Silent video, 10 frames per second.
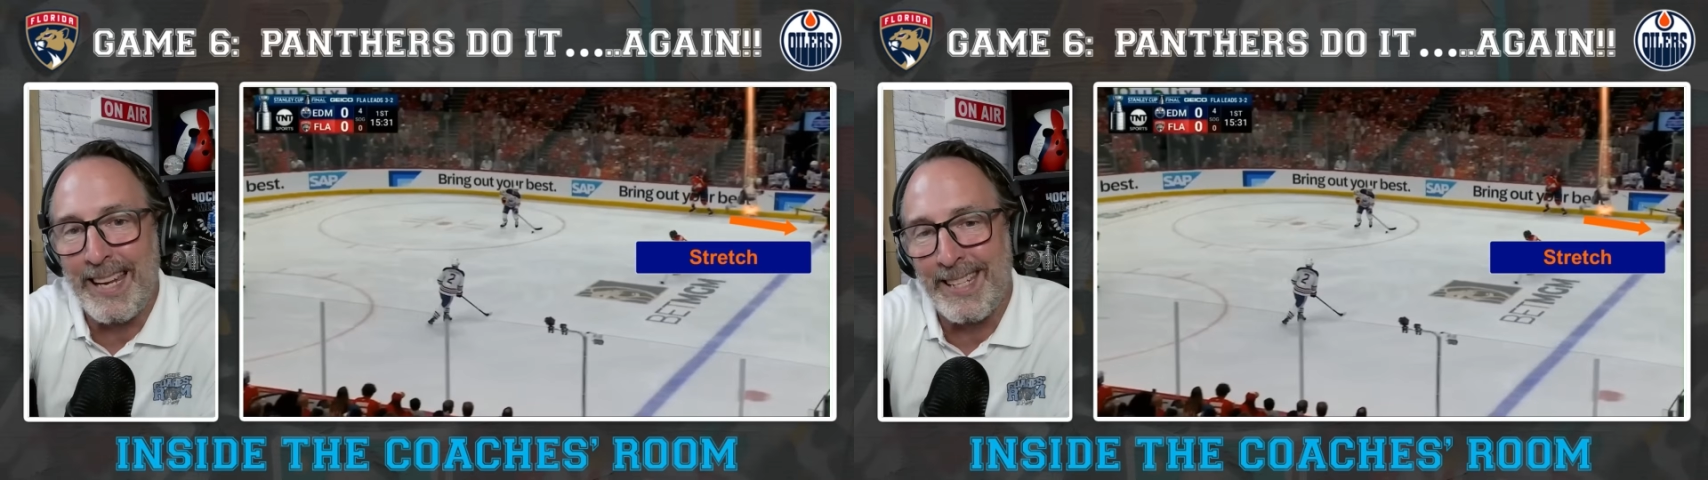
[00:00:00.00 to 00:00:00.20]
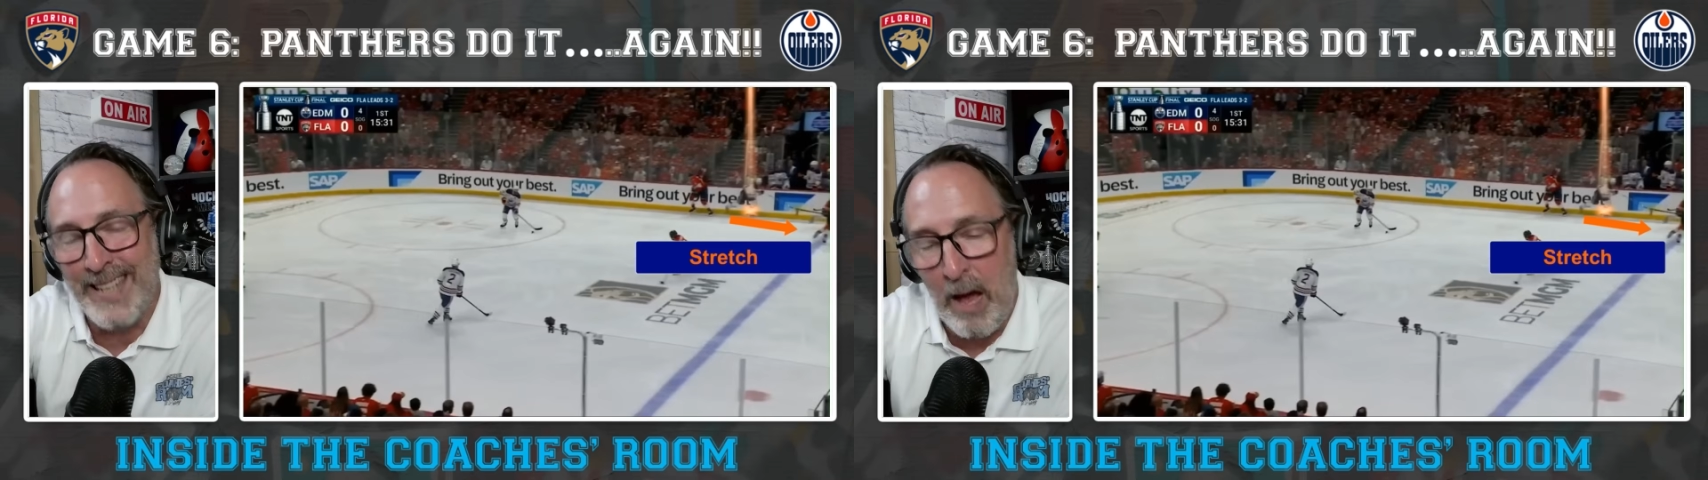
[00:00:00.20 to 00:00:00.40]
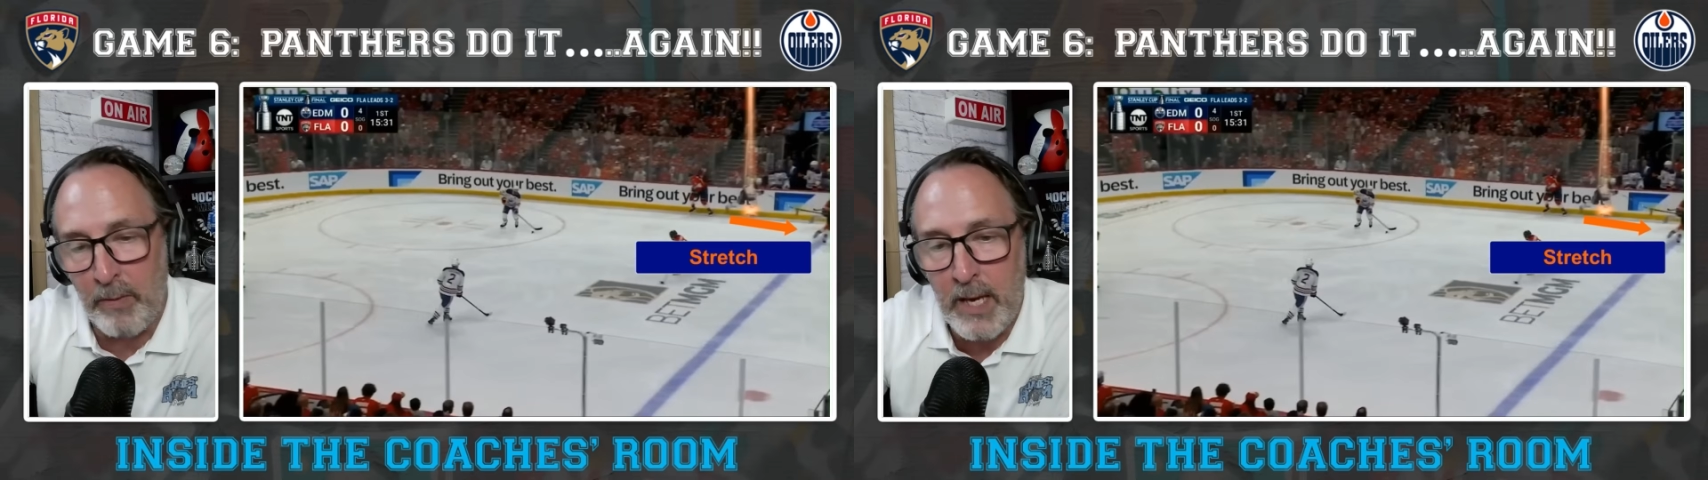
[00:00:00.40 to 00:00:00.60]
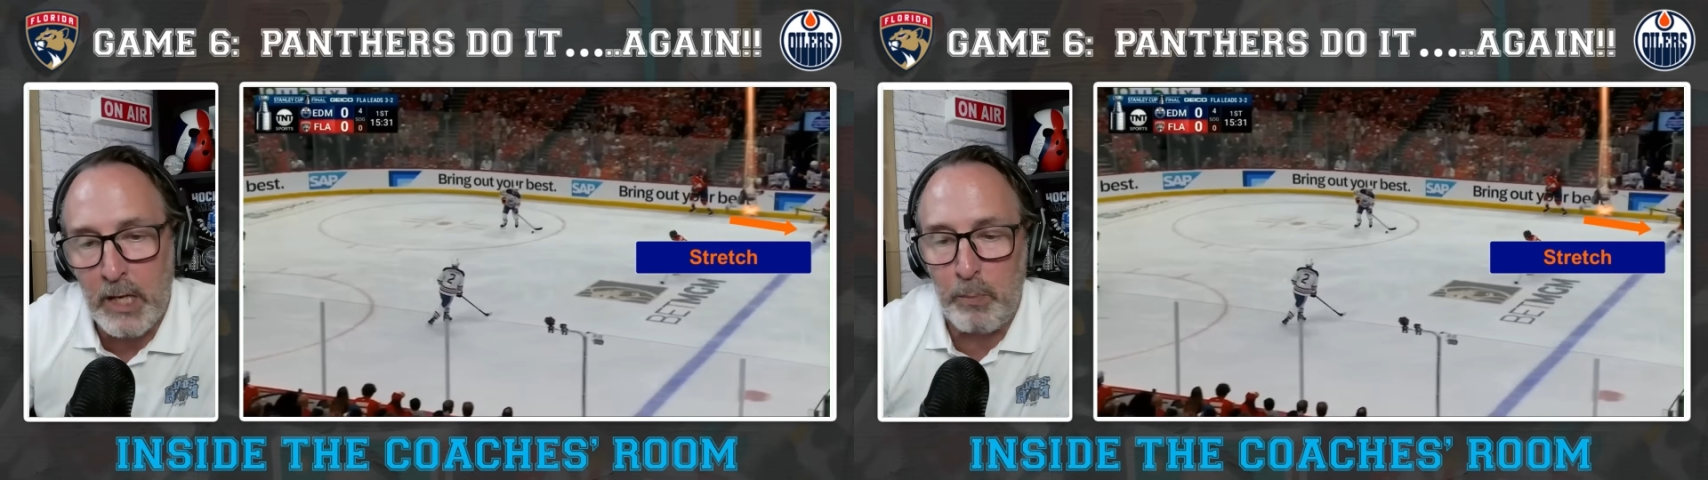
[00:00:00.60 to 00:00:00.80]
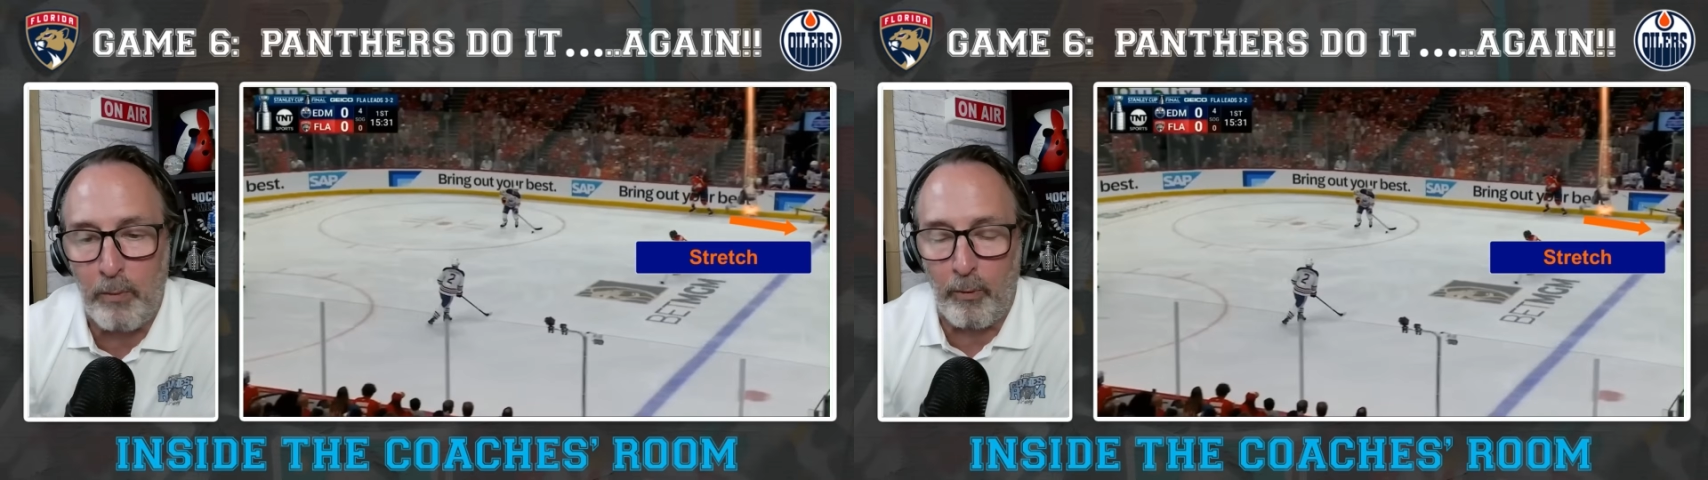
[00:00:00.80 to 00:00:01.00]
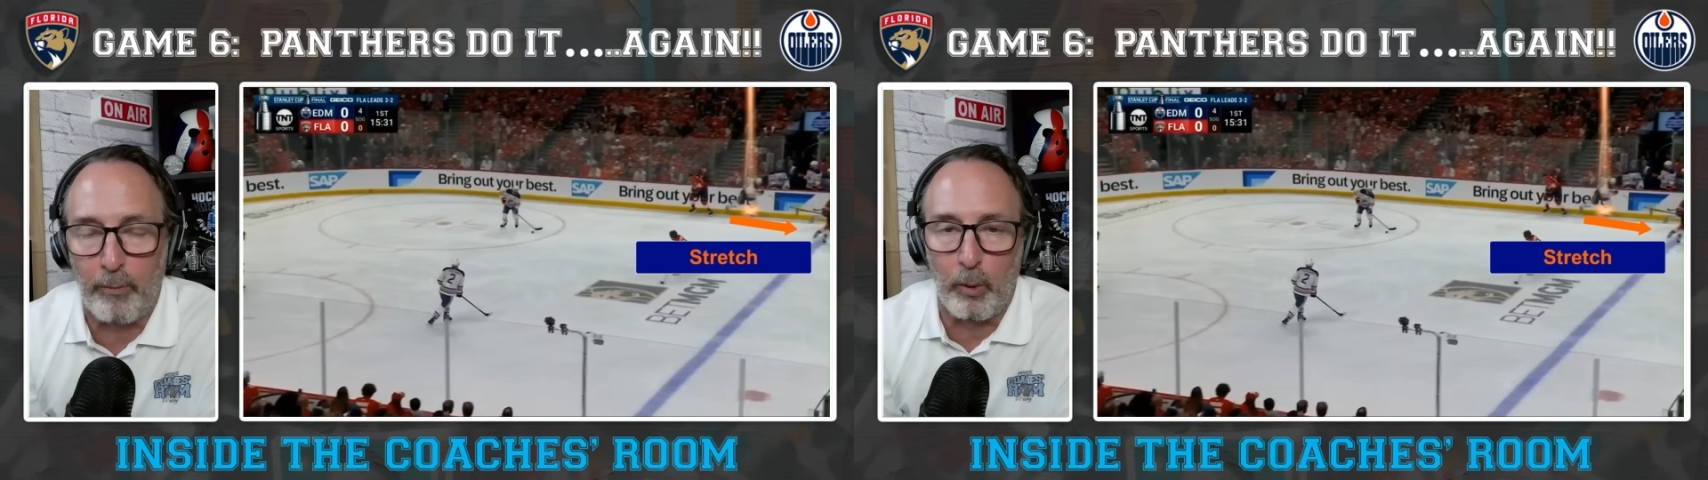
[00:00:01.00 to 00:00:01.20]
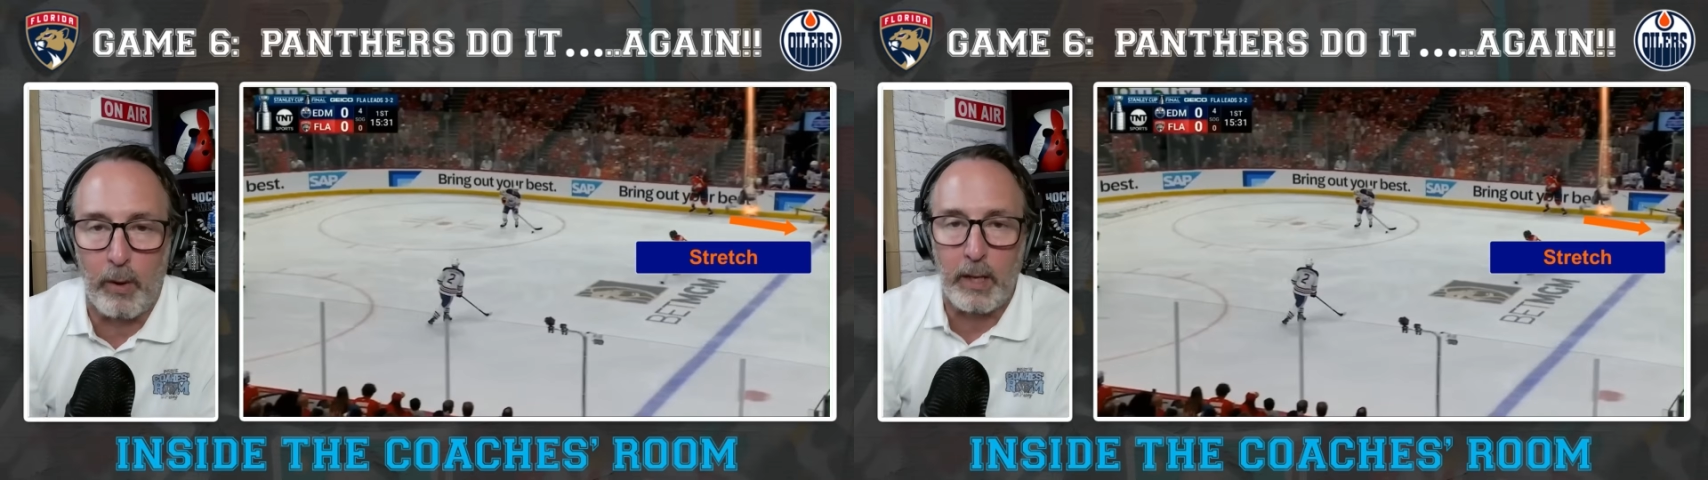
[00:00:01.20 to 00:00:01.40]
get down the ice before Florida